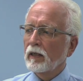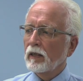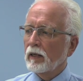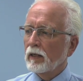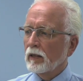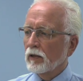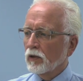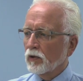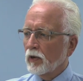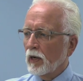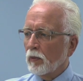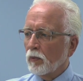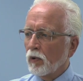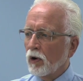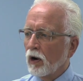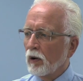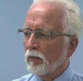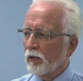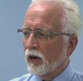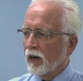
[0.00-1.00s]
Uh, the Great
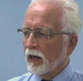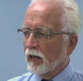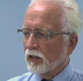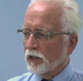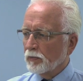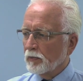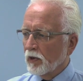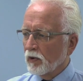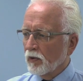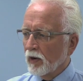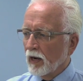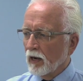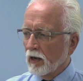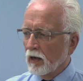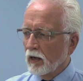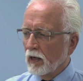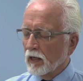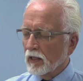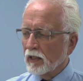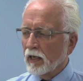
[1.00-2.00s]
Wall brand has been around
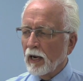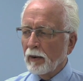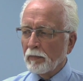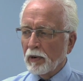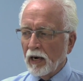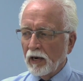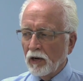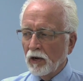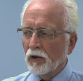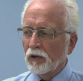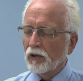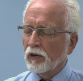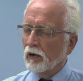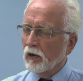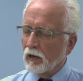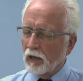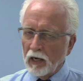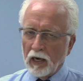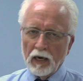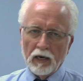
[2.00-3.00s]
a long time, but I know there
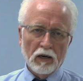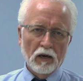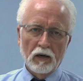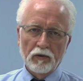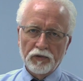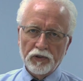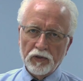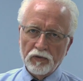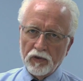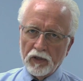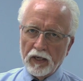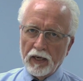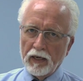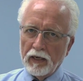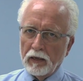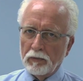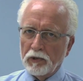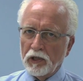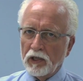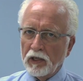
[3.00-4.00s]
are knockoffs of the
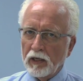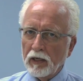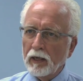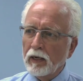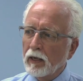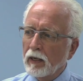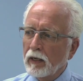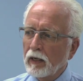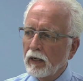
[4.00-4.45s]
KWD